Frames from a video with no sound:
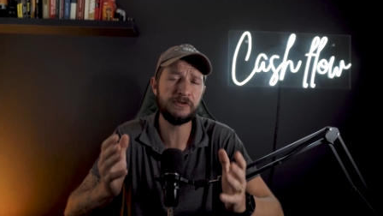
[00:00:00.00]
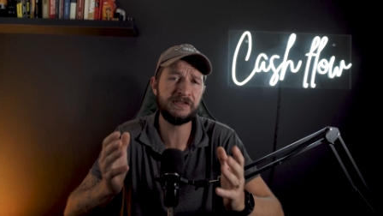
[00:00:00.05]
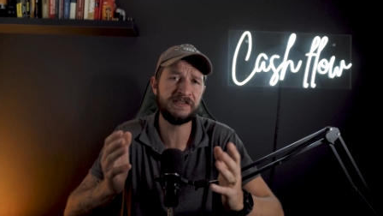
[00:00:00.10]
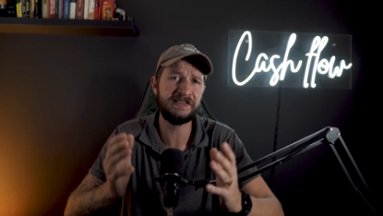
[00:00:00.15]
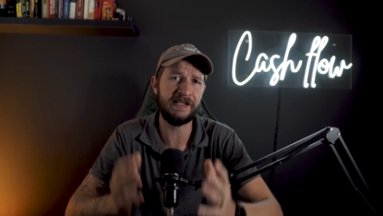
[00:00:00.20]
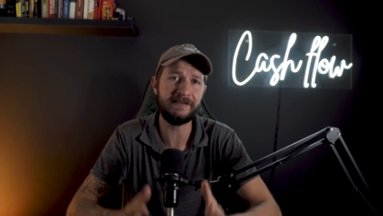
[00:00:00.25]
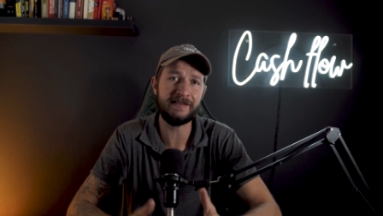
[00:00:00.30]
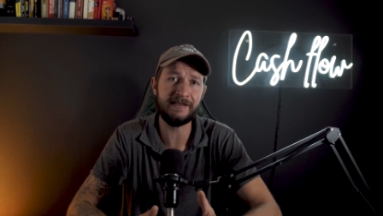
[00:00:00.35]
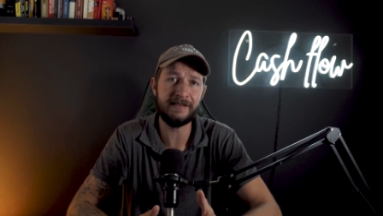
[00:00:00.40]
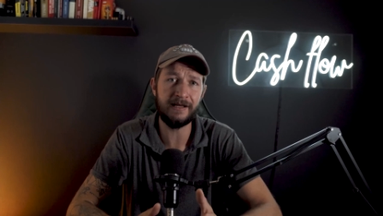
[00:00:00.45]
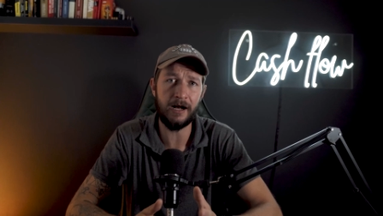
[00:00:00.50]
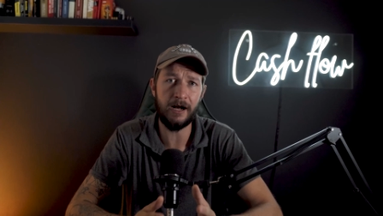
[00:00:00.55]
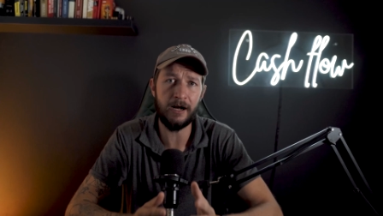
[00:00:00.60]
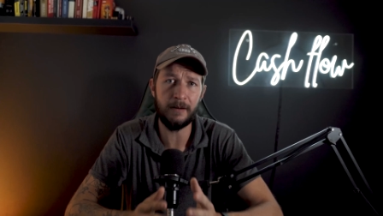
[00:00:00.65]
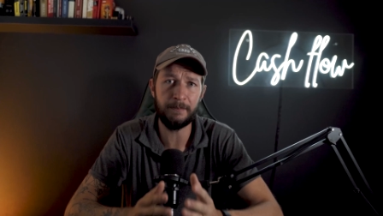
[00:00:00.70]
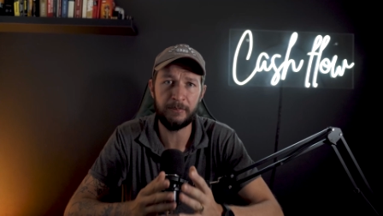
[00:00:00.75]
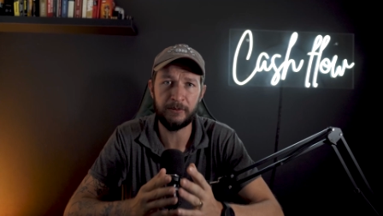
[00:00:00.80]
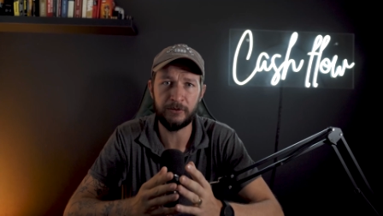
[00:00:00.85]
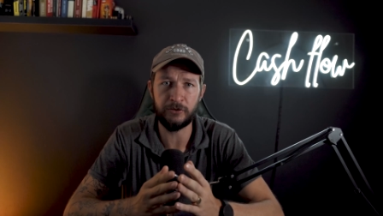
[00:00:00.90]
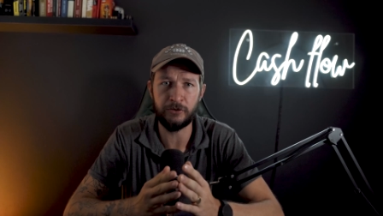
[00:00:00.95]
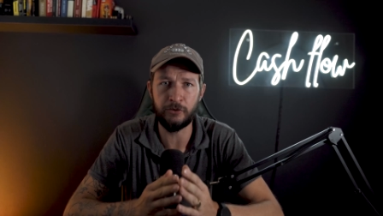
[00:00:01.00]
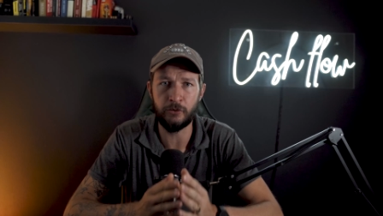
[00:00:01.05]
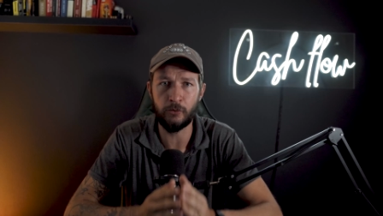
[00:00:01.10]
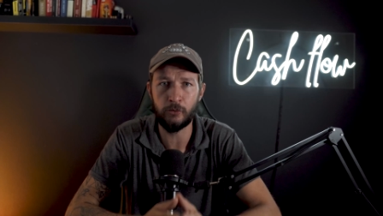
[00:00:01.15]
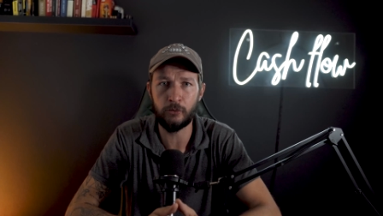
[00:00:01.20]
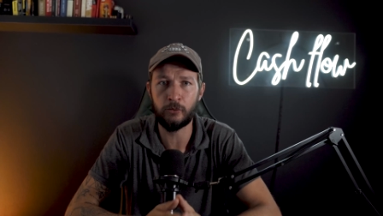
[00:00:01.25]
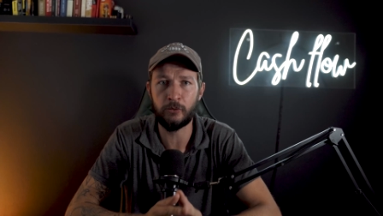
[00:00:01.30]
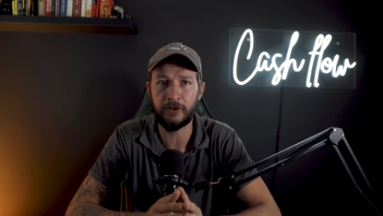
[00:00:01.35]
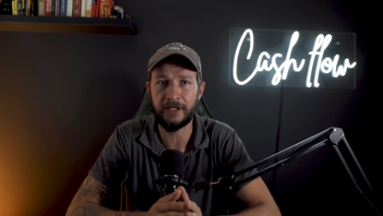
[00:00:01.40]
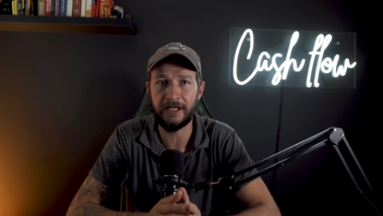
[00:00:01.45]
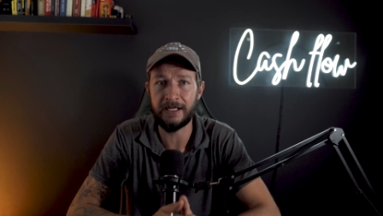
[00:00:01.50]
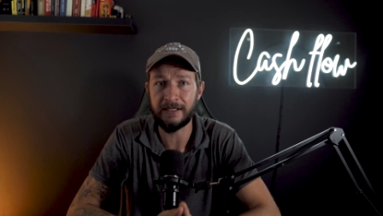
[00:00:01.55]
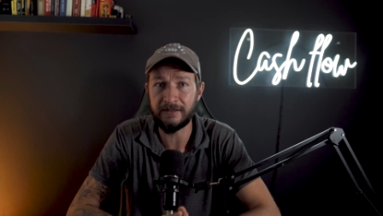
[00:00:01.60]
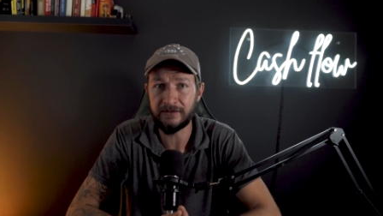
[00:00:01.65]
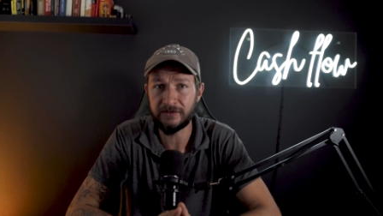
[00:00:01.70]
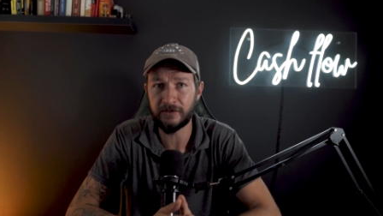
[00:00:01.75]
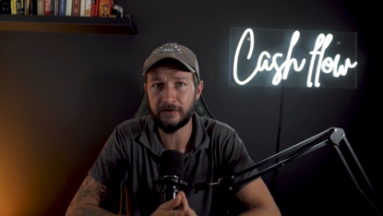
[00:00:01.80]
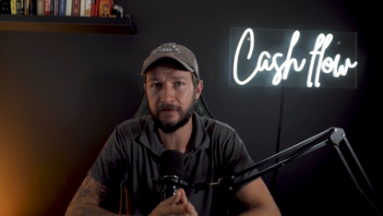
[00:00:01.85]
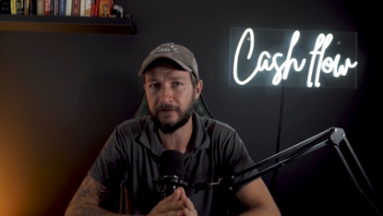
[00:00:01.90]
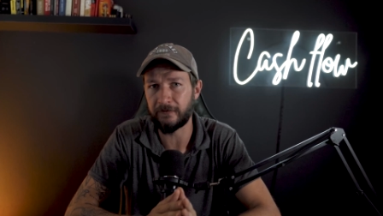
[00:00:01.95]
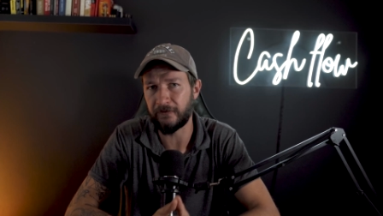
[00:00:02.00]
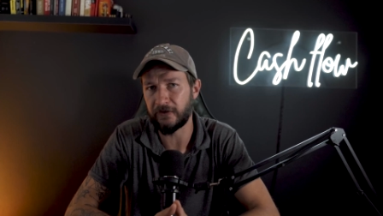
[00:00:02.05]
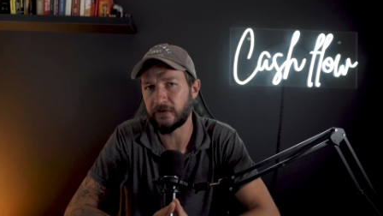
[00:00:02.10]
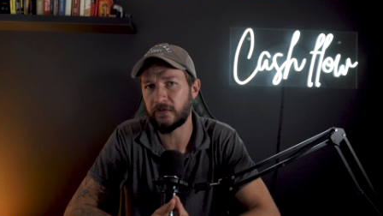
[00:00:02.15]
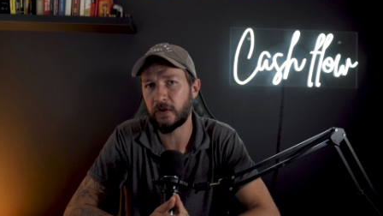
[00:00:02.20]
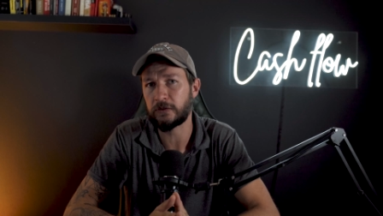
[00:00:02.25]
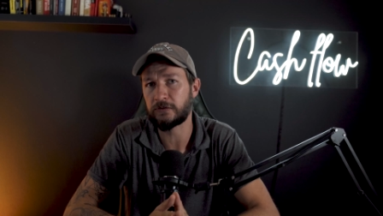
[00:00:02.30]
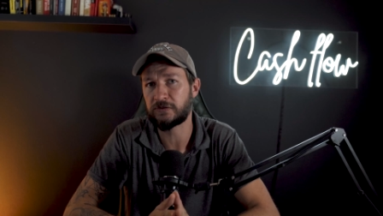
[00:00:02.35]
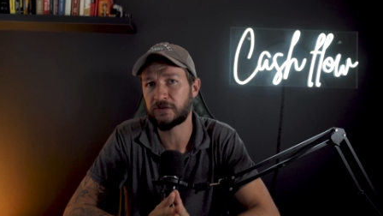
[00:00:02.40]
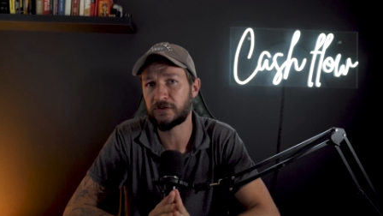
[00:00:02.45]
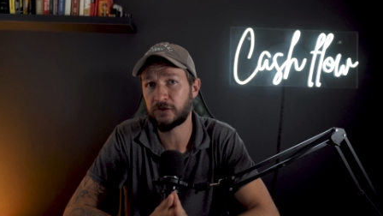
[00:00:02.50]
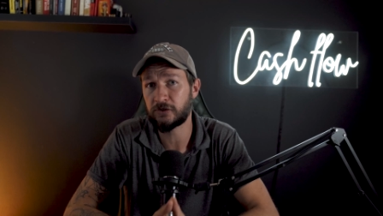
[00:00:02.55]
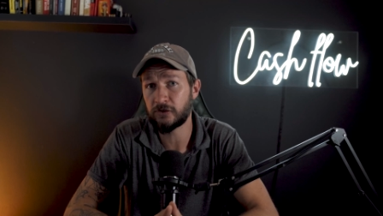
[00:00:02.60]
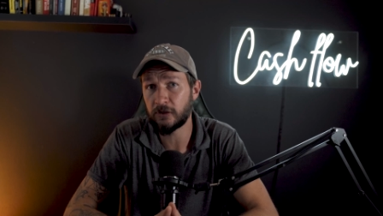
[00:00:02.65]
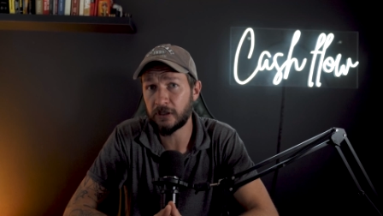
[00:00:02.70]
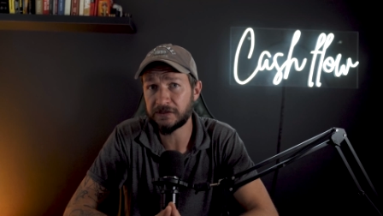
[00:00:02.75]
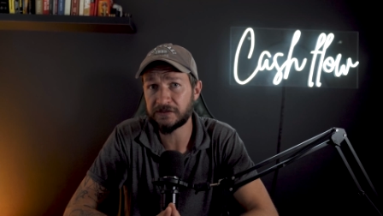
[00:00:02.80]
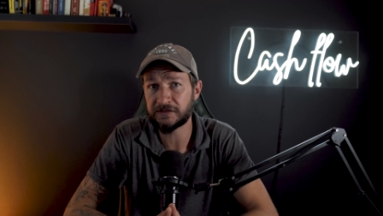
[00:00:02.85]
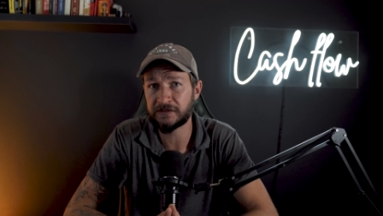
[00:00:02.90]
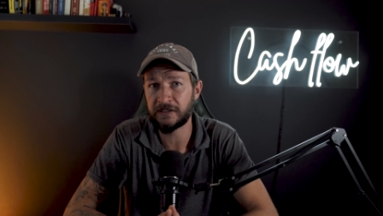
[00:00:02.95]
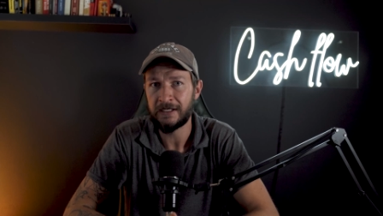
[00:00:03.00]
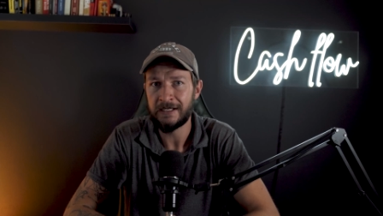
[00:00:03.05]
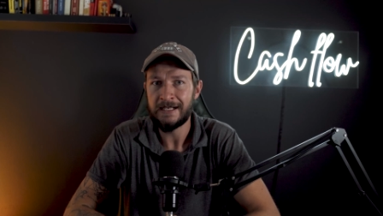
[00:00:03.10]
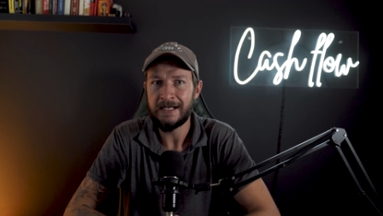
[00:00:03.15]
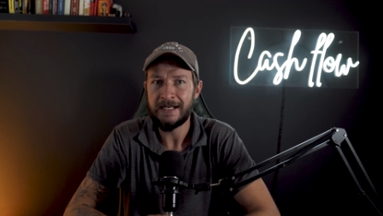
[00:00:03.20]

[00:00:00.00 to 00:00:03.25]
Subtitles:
setting up your inter vivos trust,